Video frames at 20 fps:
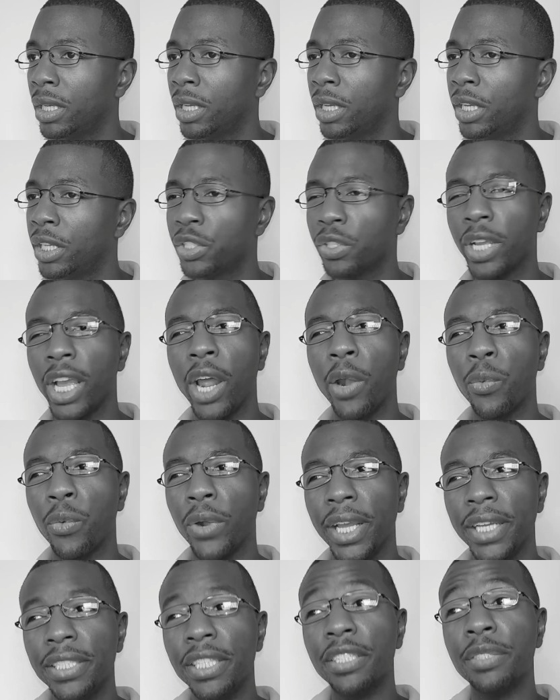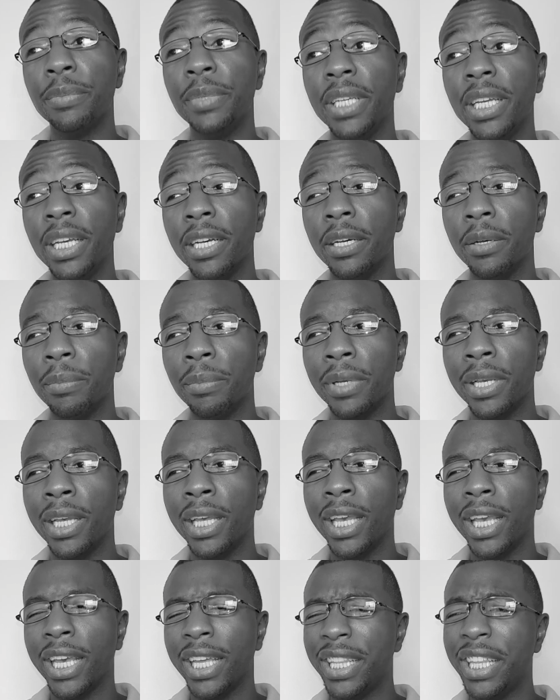So God raises me up,
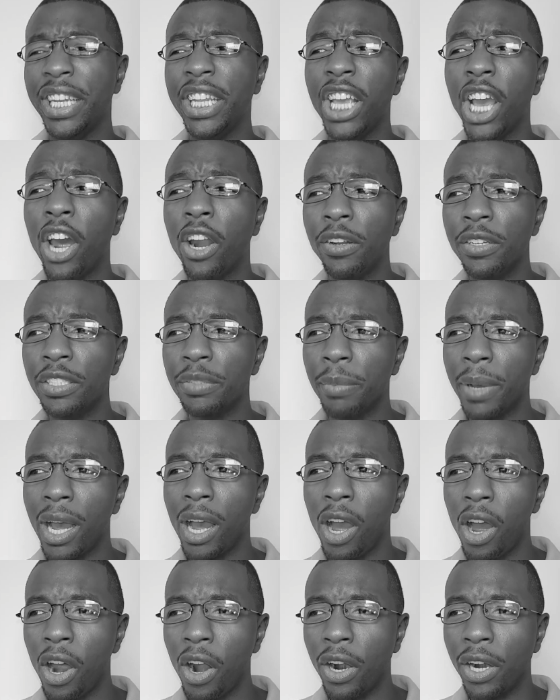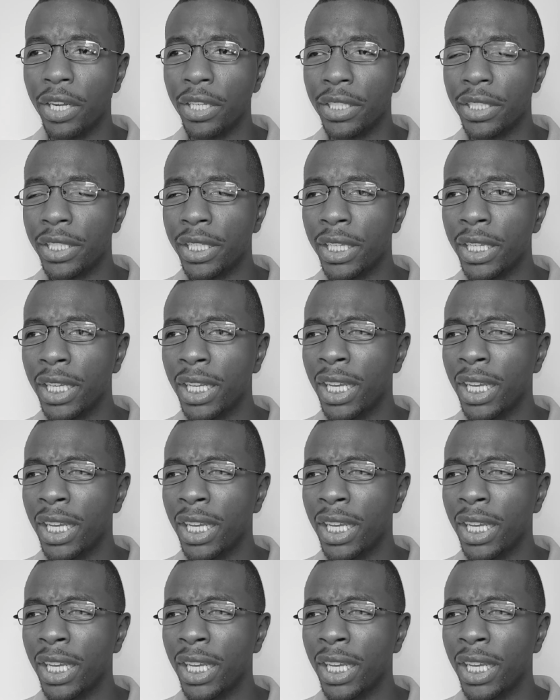then he hardens my heart.